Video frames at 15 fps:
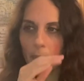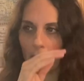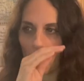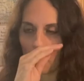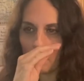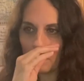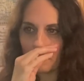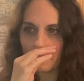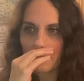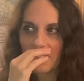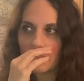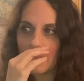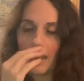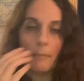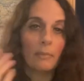um,
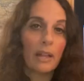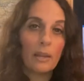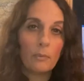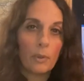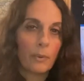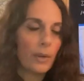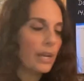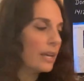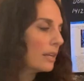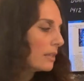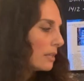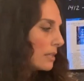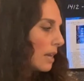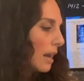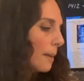timeline we were in at the
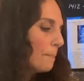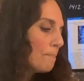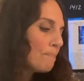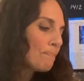time.